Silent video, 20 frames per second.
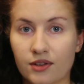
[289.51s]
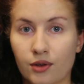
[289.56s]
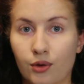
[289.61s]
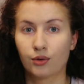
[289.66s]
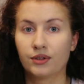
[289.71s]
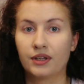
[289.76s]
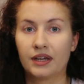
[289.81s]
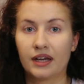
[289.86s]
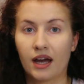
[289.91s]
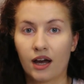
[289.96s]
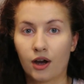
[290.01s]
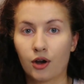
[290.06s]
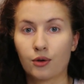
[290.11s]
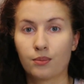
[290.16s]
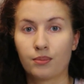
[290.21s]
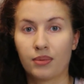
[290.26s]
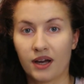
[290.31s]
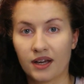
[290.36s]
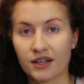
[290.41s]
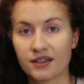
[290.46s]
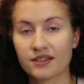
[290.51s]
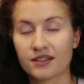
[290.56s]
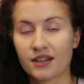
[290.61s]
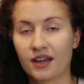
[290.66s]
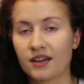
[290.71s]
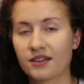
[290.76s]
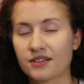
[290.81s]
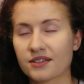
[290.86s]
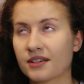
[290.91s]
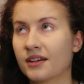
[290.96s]
so they are
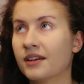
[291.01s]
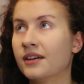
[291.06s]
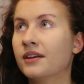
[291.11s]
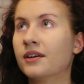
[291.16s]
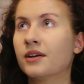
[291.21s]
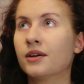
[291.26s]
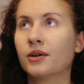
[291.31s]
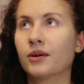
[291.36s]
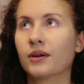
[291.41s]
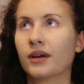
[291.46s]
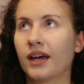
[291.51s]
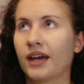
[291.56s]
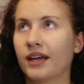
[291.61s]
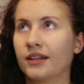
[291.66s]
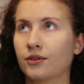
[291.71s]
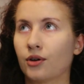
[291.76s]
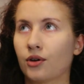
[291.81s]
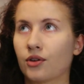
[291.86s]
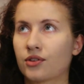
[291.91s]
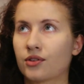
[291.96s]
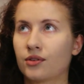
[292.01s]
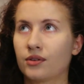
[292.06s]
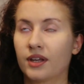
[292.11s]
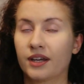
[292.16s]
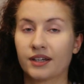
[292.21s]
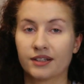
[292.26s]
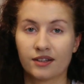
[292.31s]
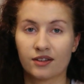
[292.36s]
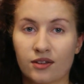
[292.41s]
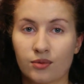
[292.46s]
bite-sized. And also
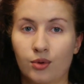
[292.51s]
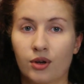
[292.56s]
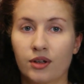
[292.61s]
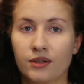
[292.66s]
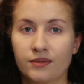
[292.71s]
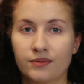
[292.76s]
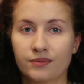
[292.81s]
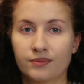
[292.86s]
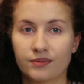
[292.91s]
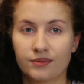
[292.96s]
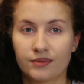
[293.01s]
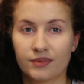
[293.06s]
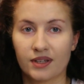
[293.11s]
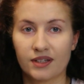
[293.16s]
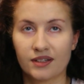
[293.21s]
like this one,